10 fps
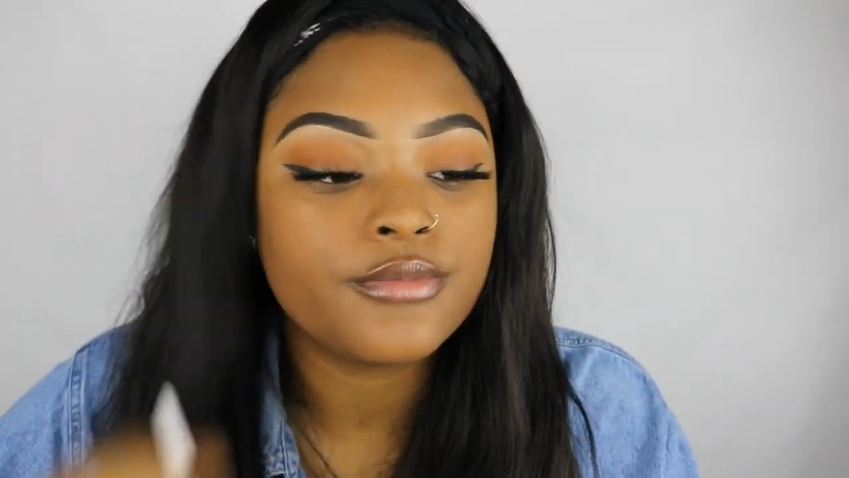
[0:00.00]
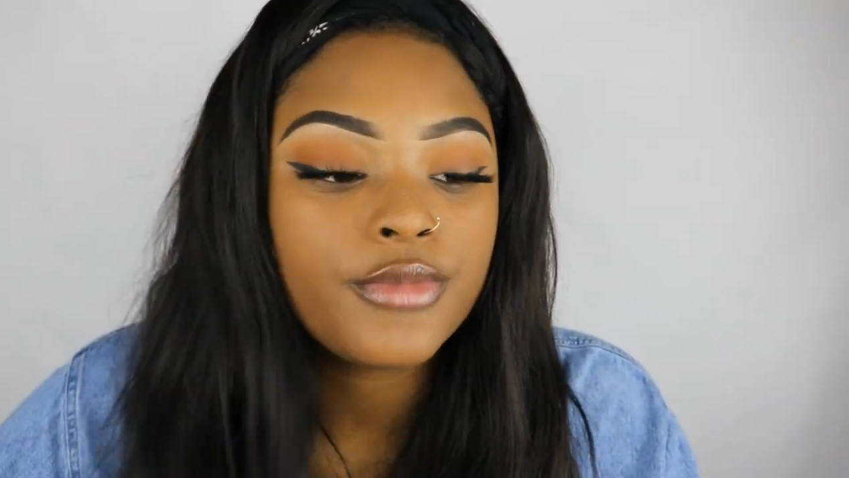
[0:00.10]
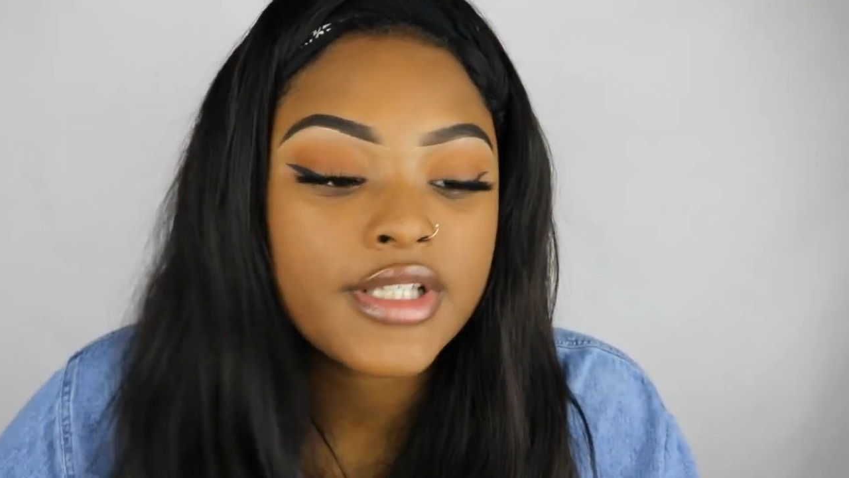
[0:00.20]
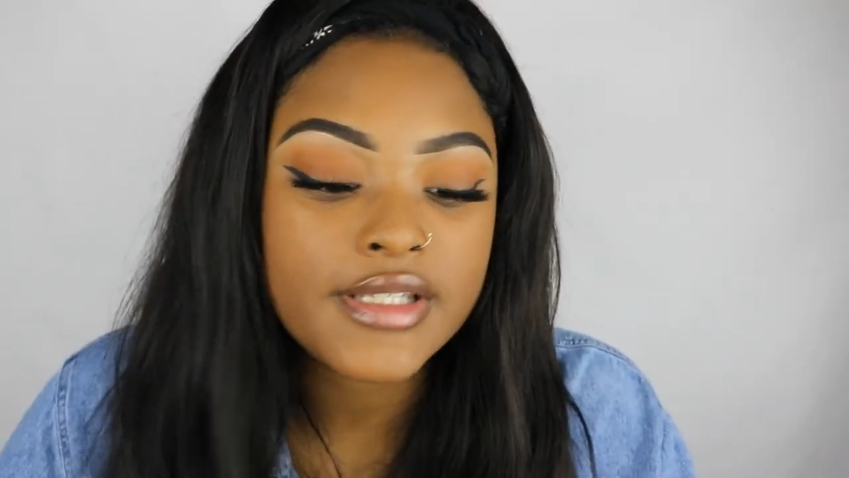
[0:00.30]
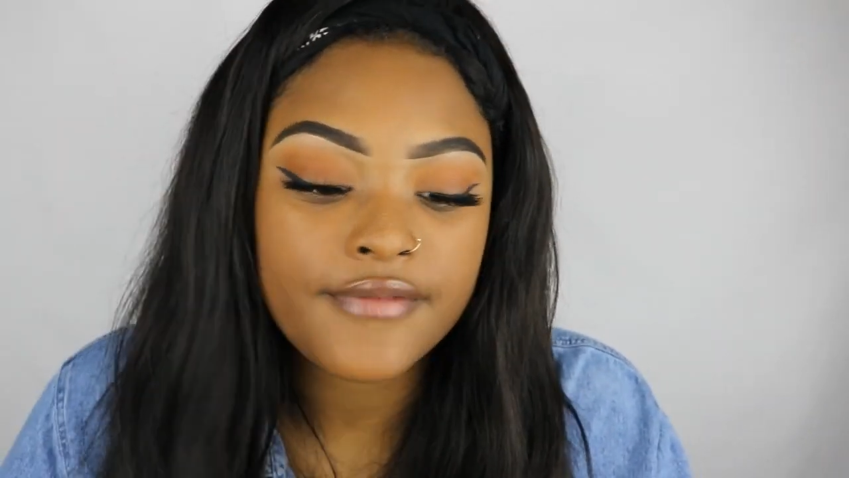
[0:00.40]

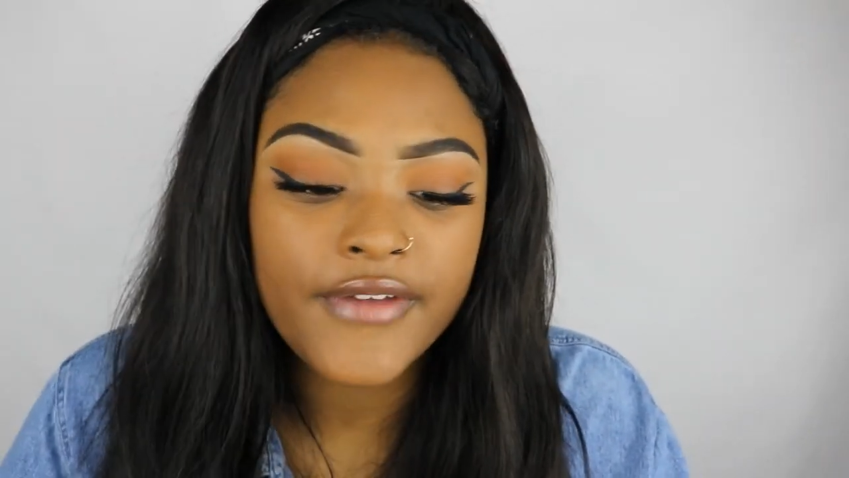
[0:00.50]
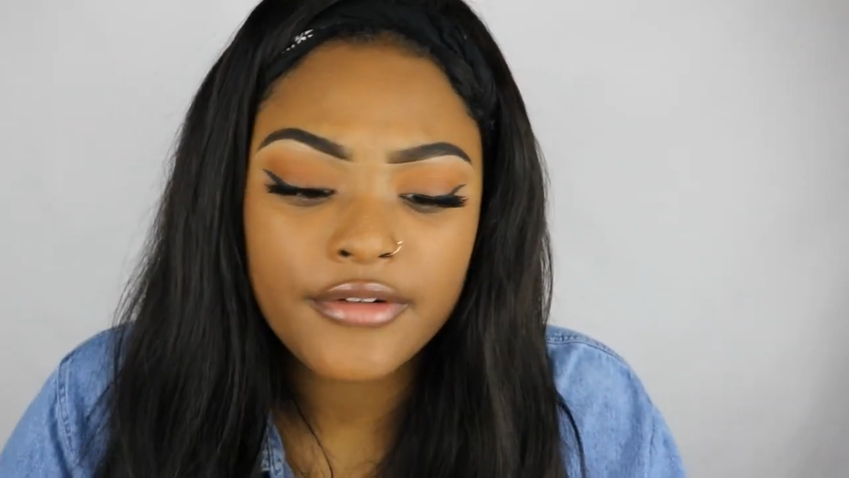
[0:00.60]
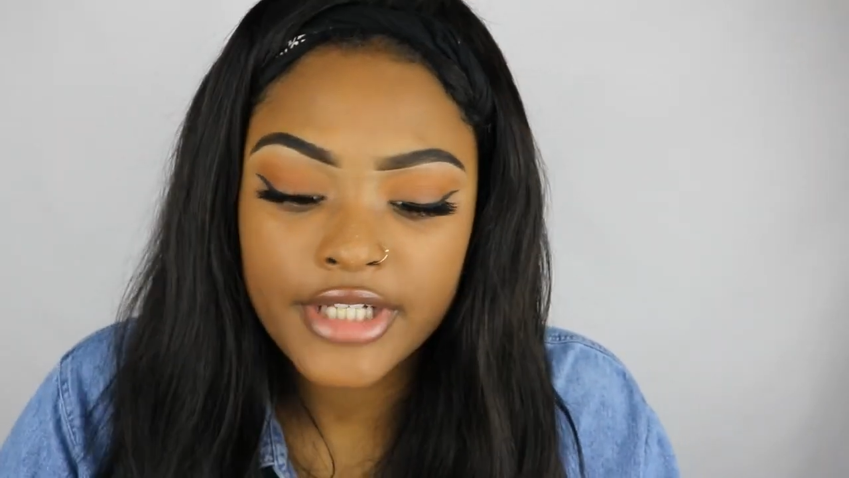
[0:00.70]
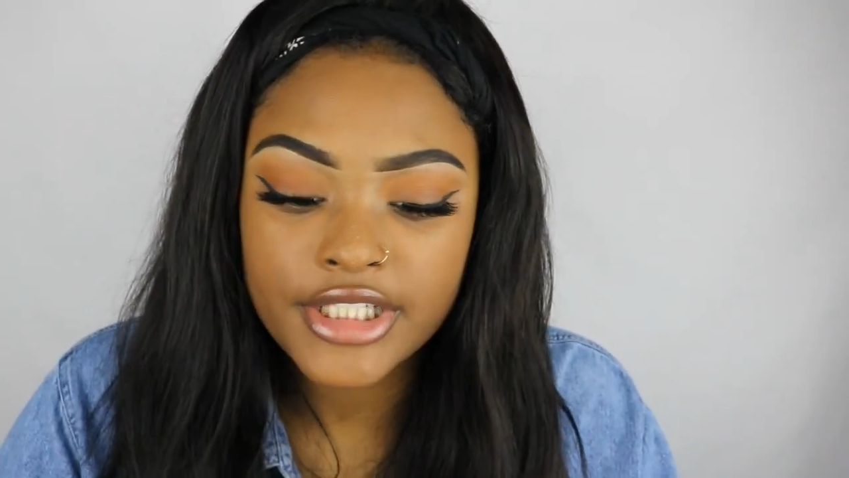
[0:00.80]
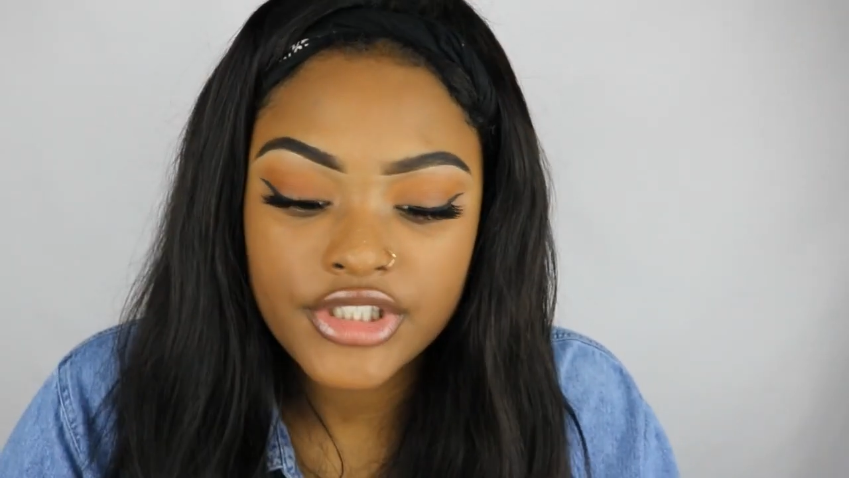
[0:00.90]
what is the
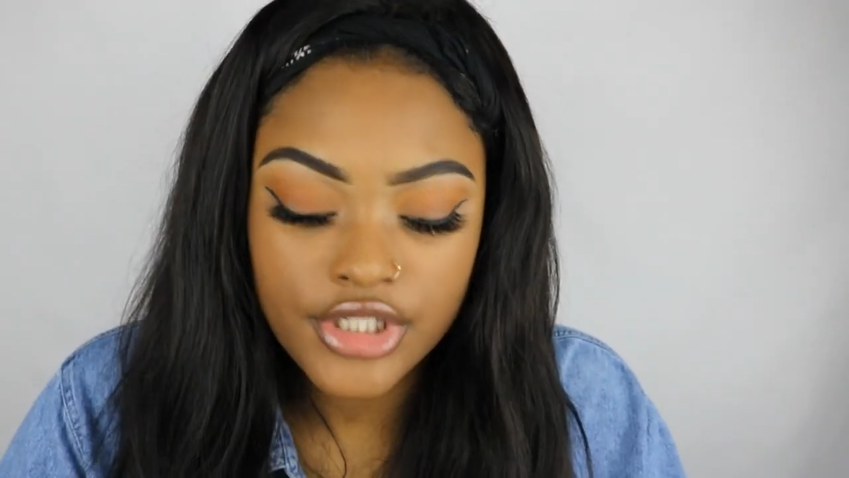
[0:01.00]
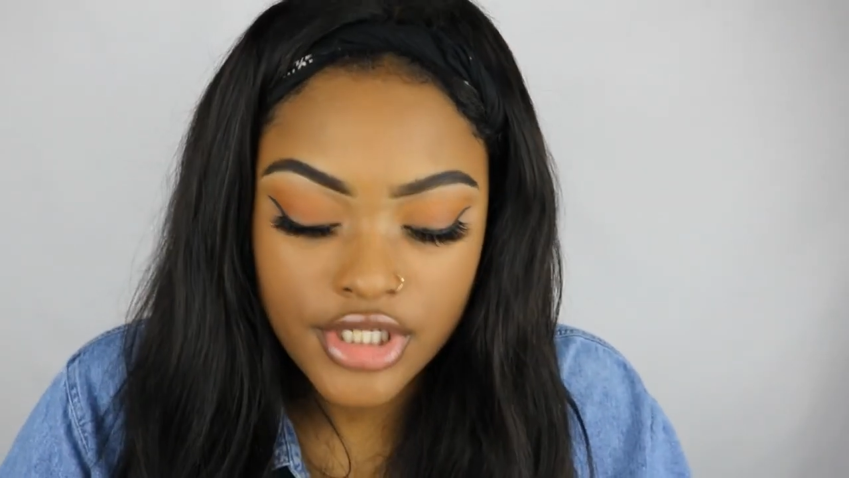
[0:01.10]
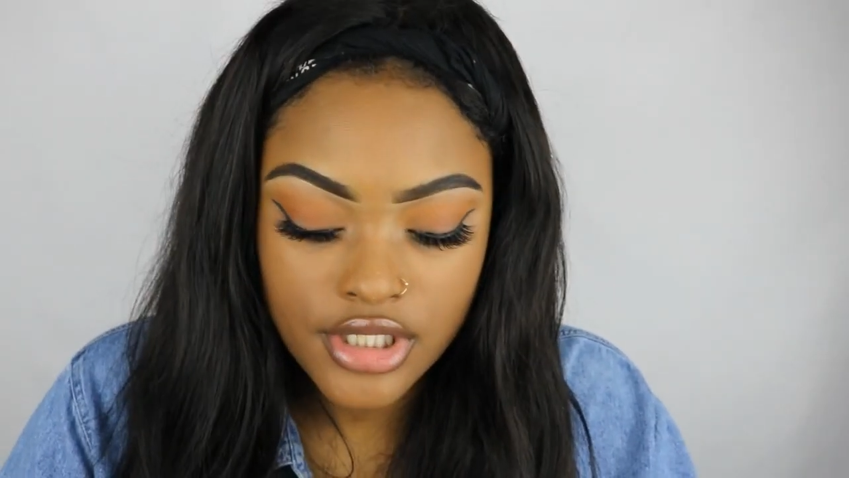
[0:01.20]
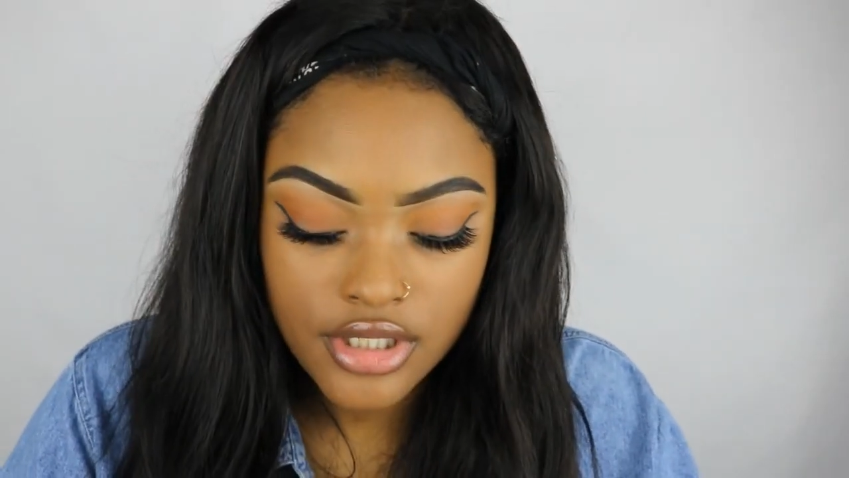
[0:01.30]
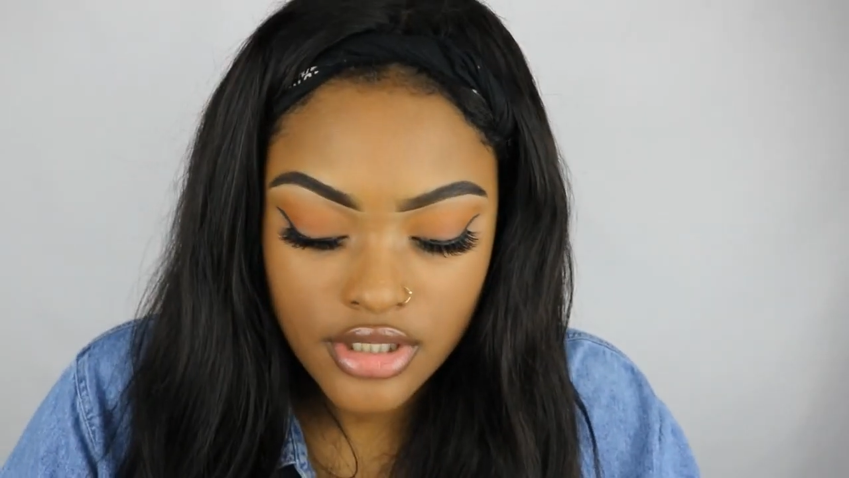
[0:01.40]

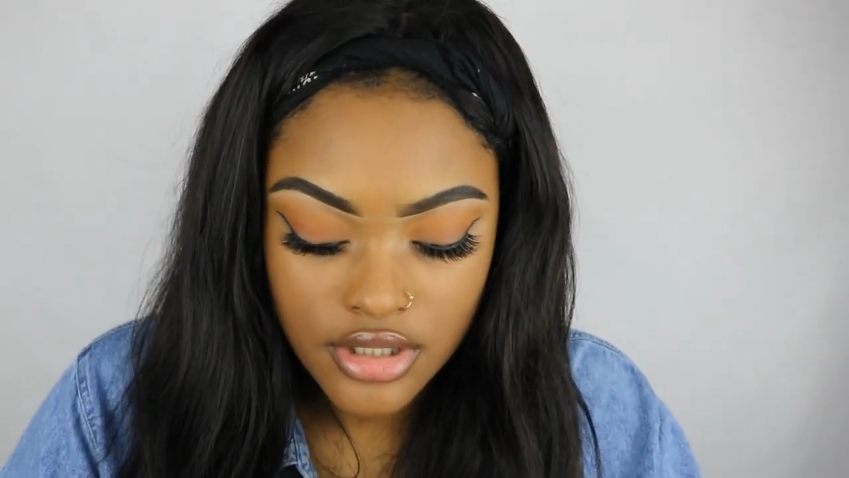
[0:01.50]
foundation?